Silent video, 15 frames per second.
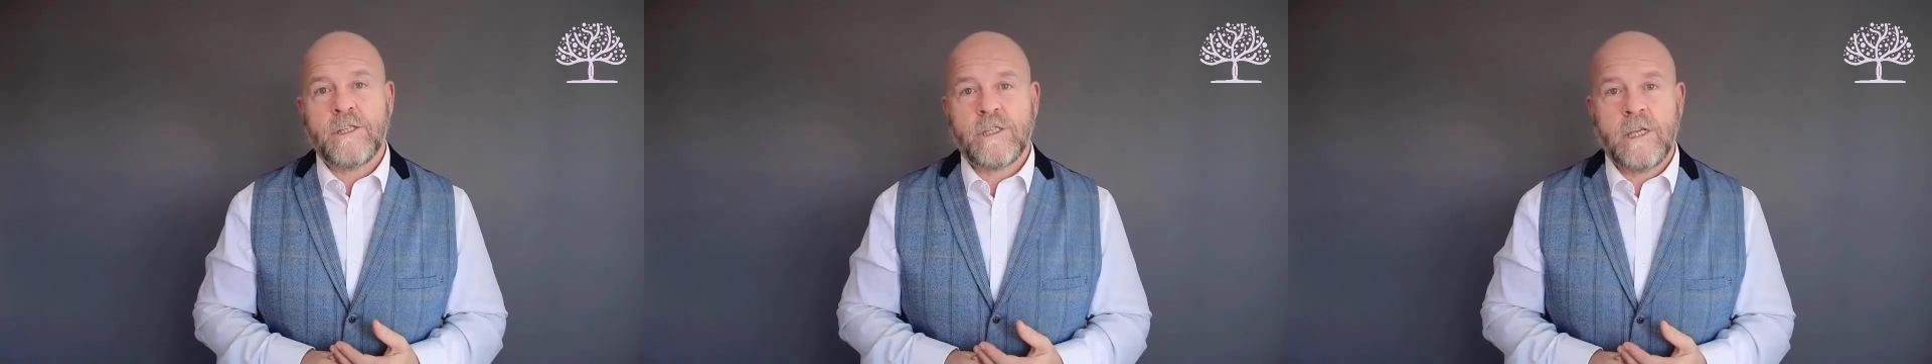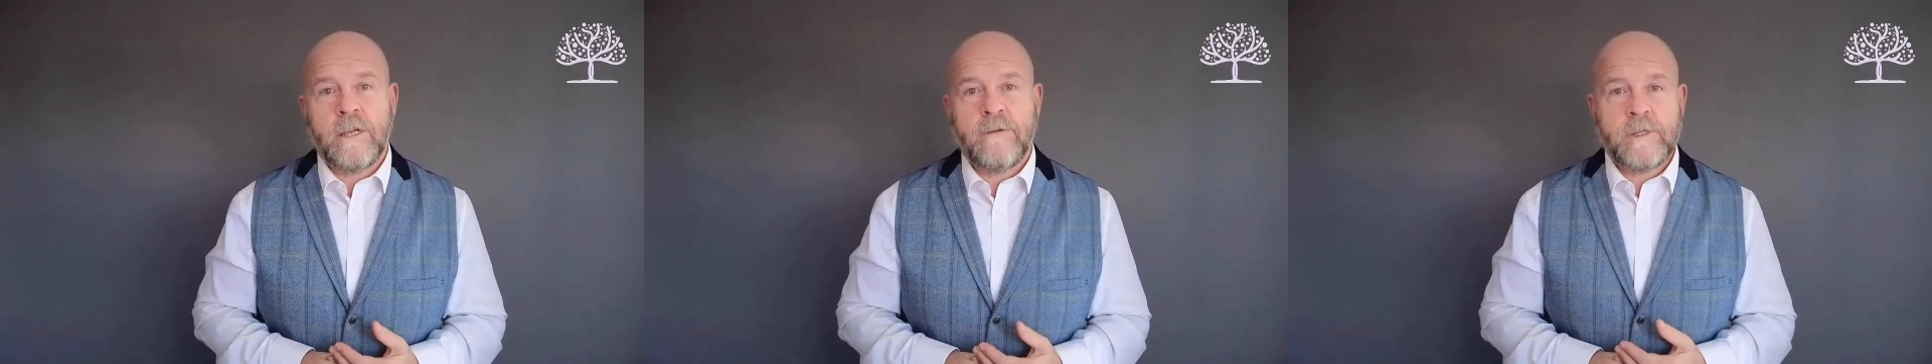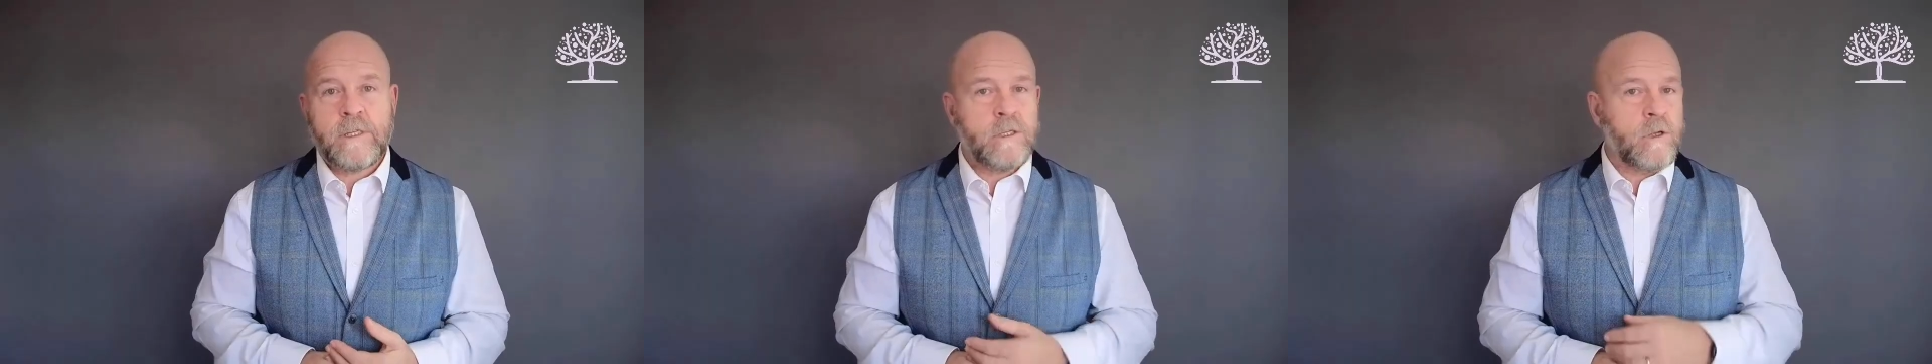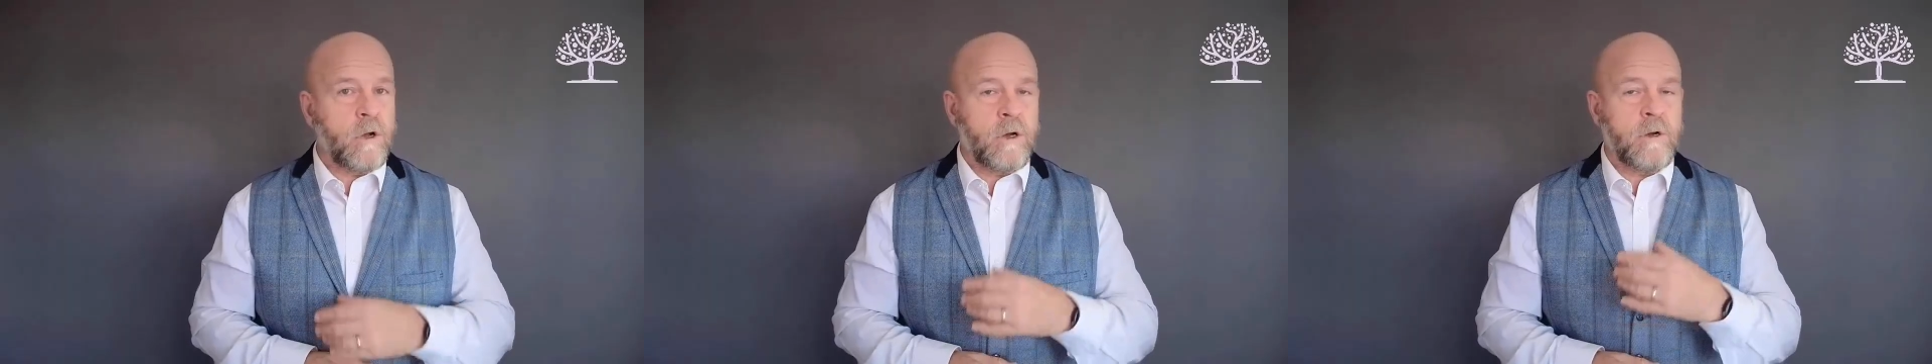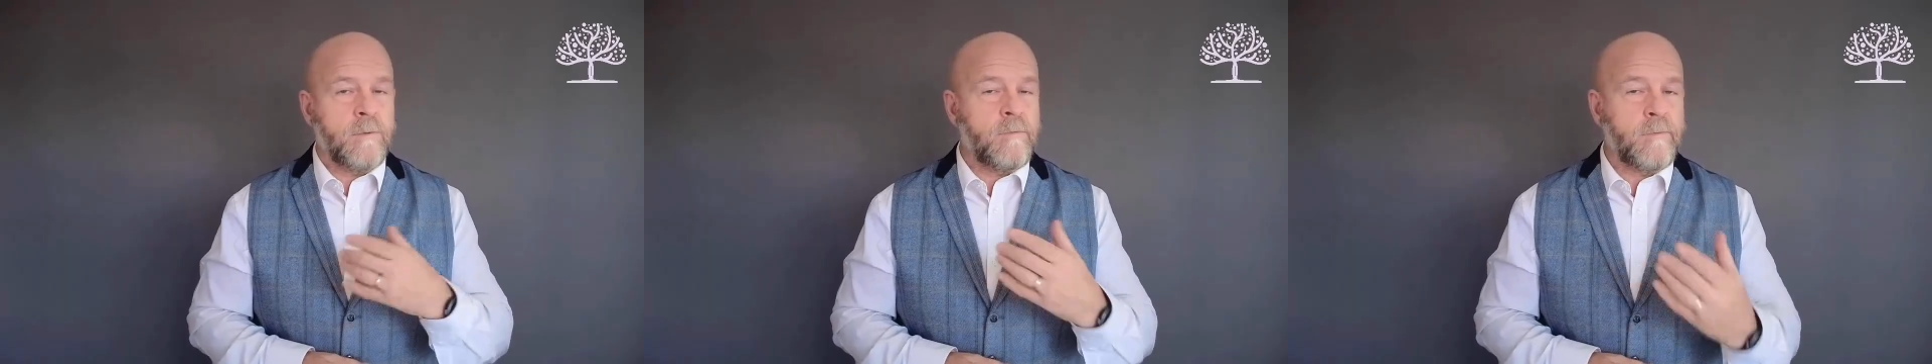services
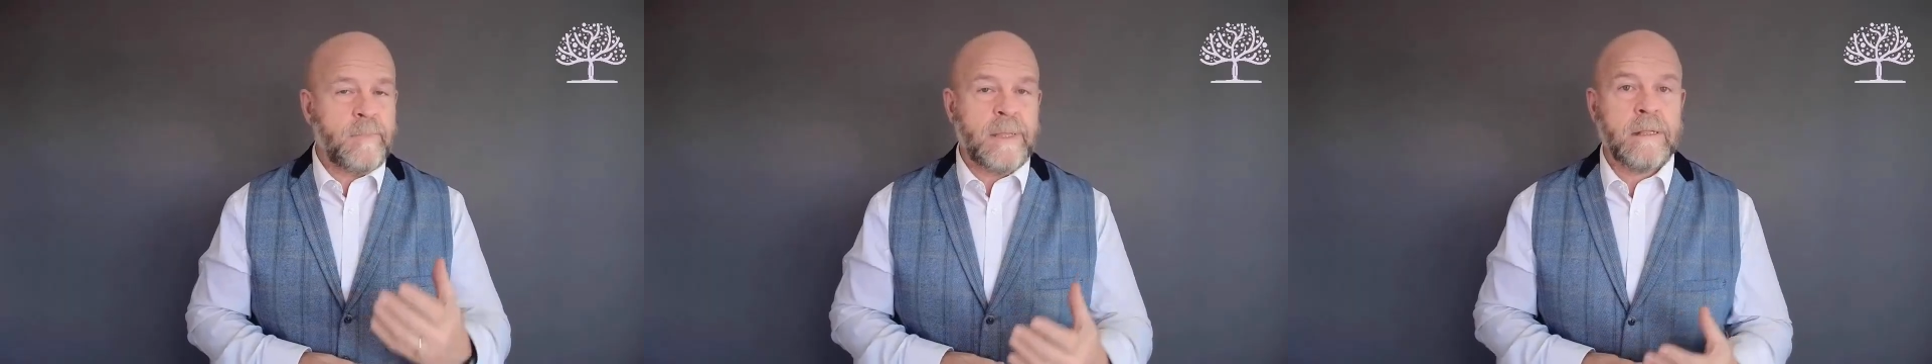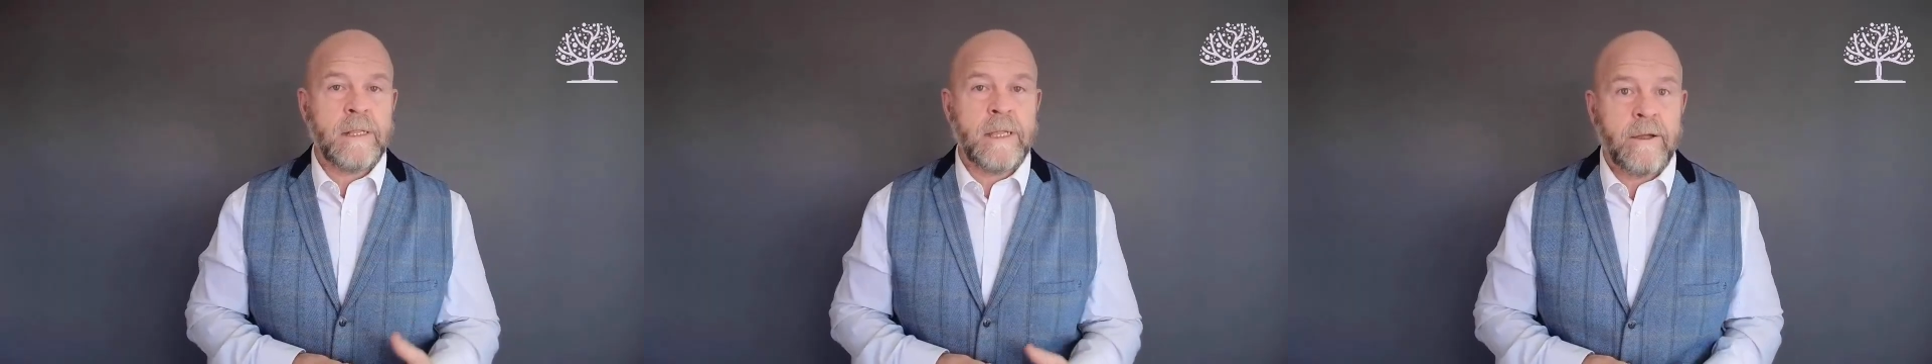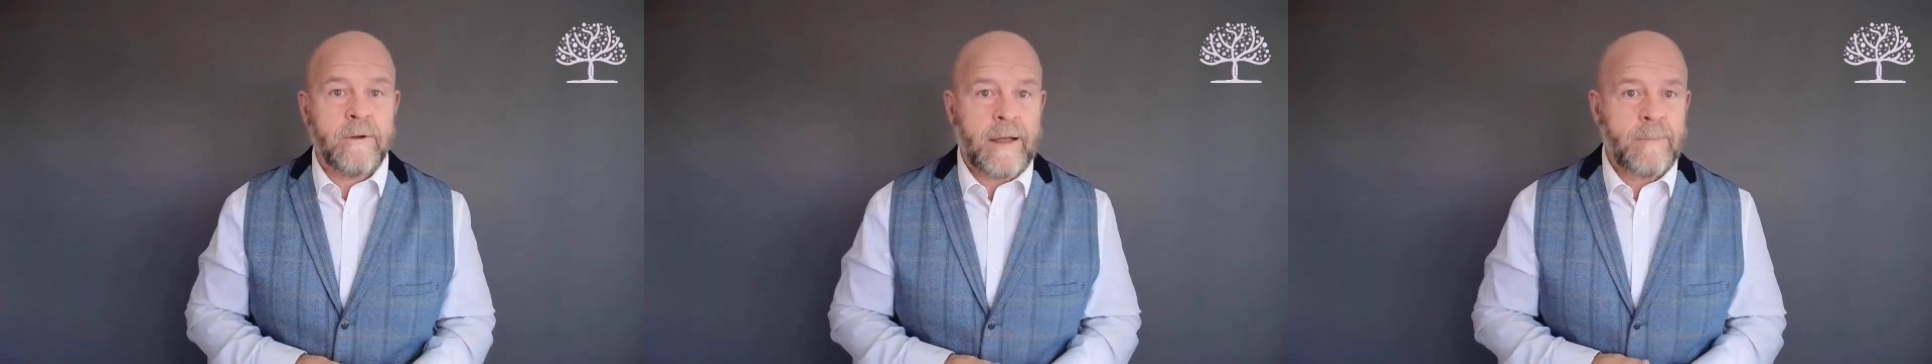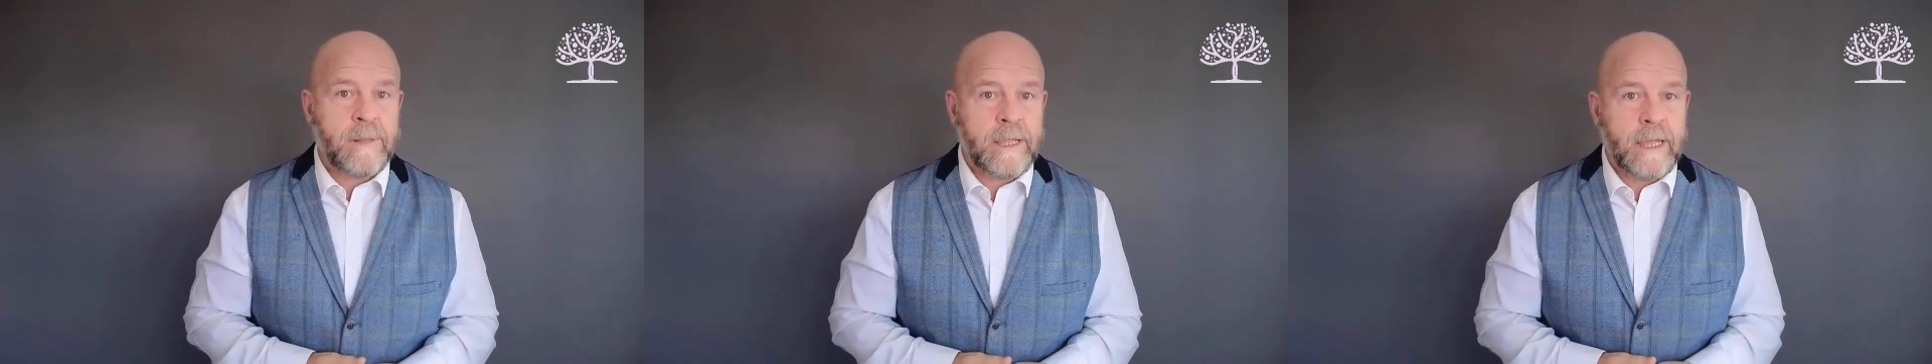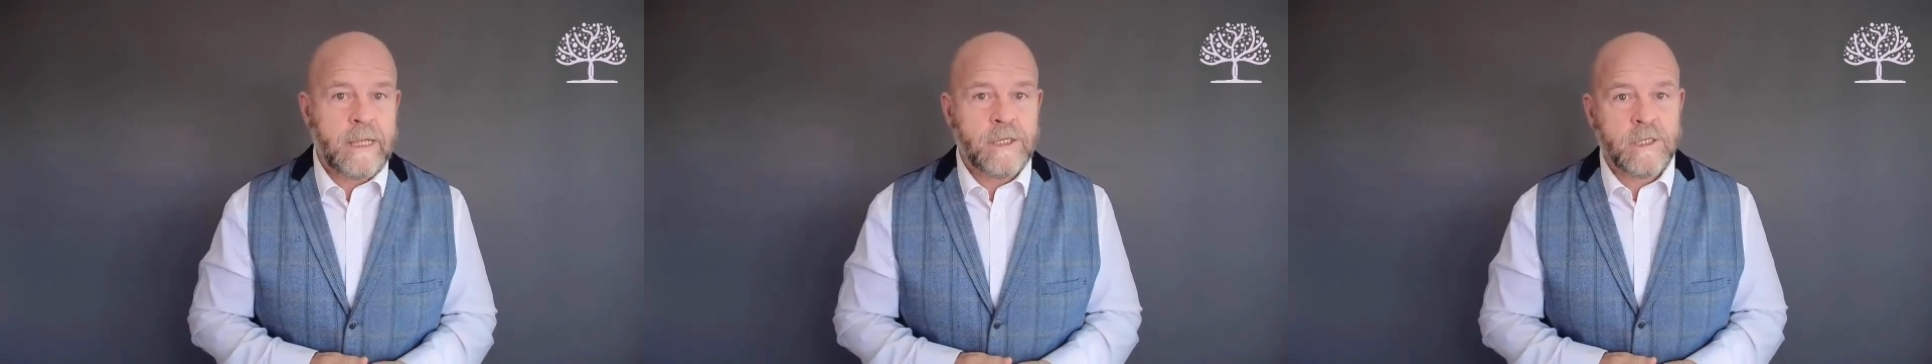or building of
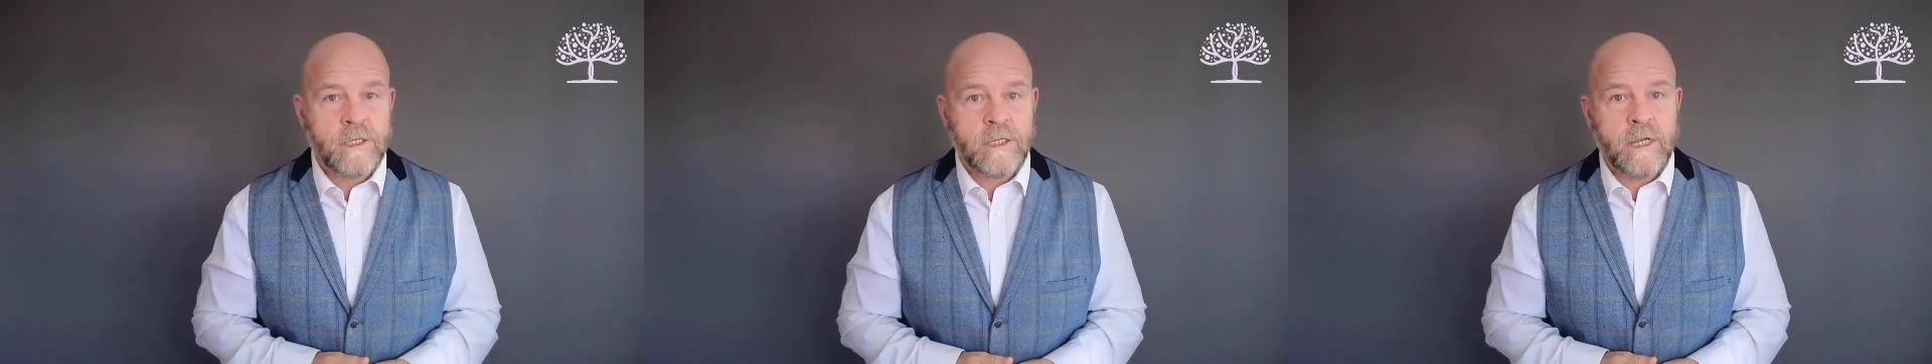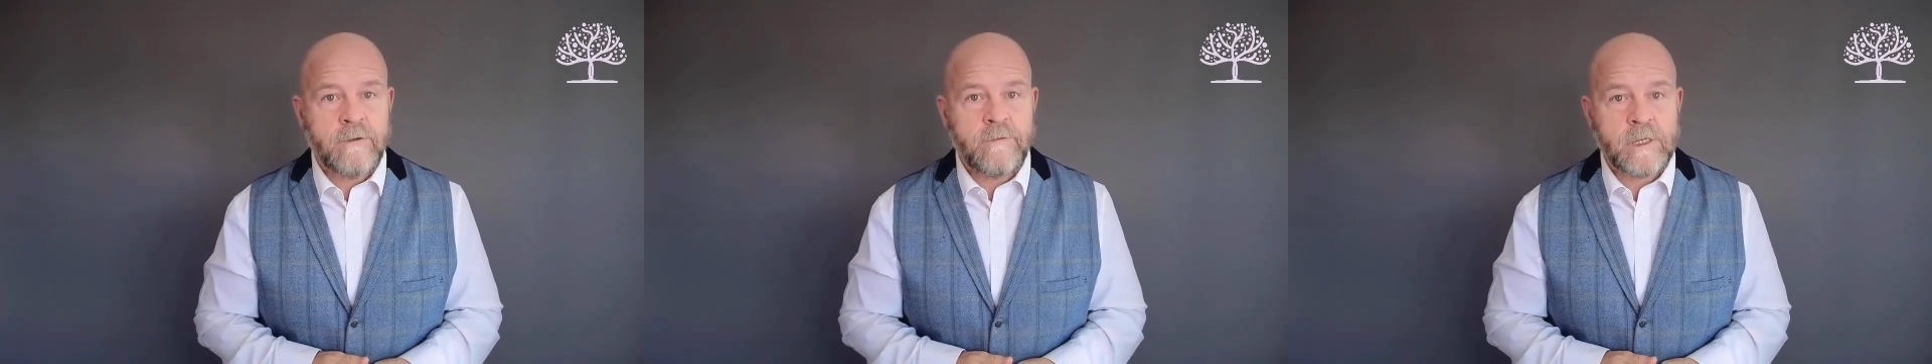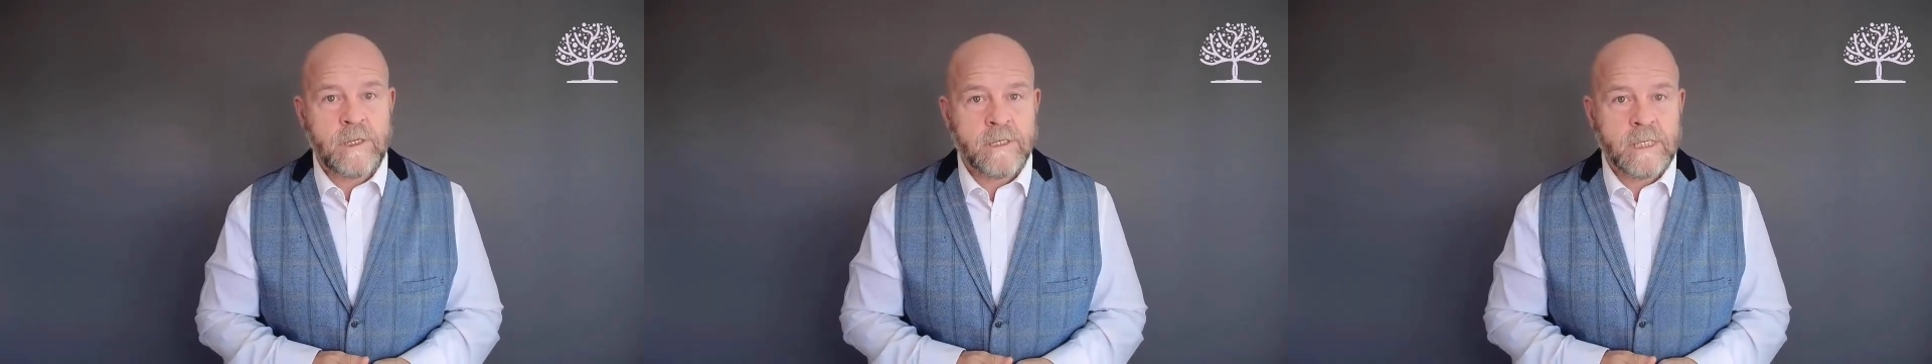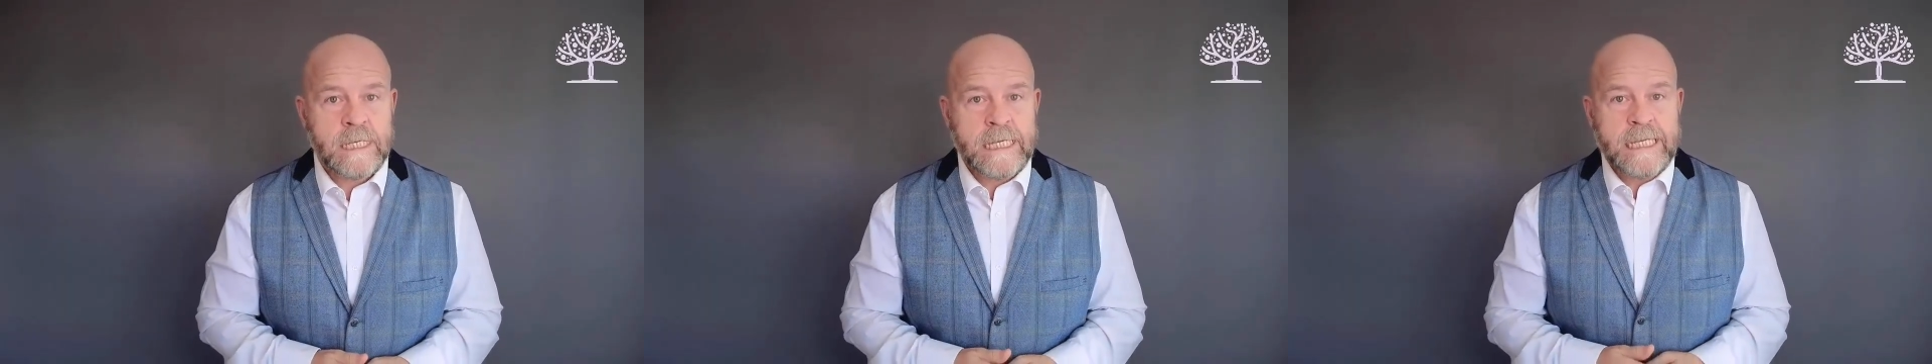application services.